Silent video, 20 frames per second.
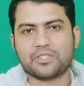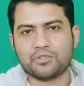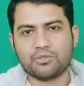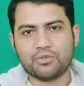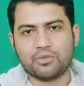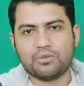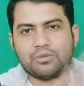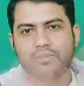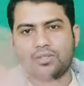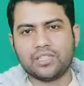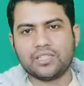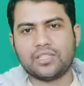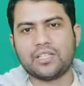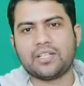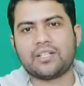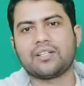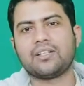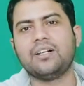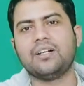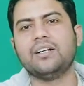No
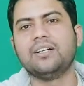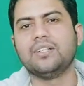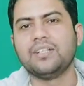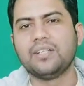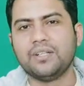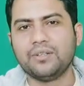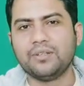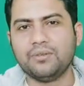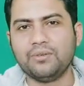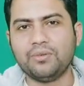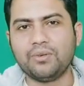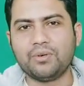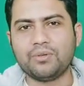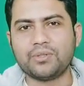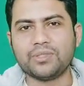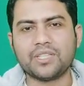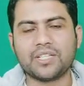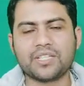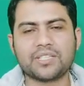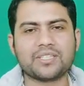other
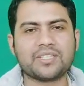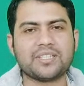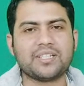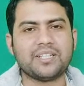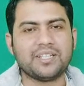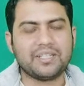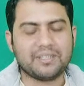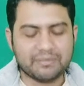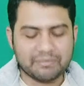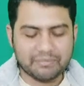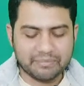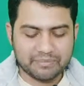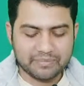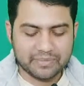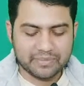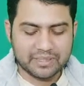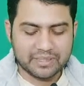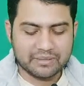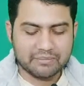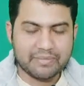
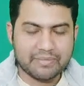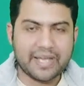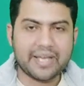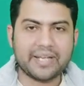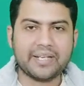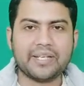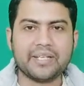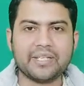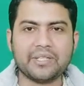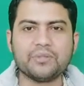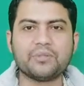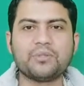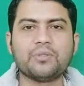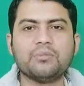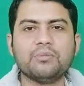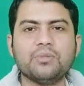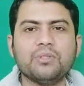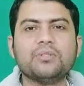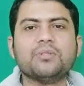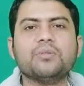man in
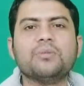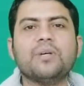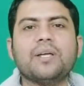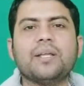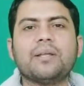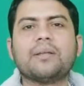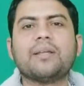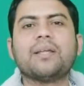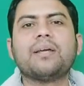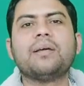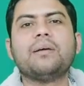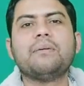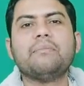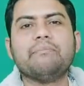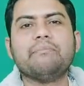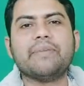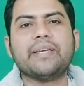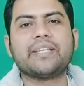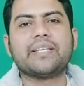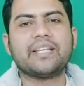YouTube, those who were
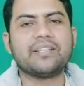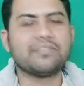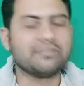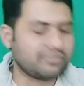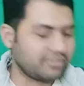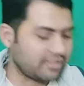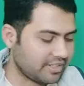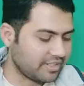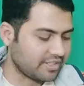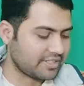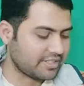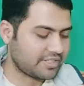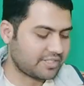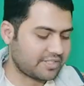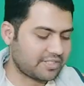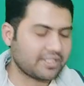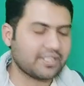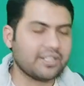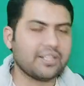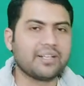making false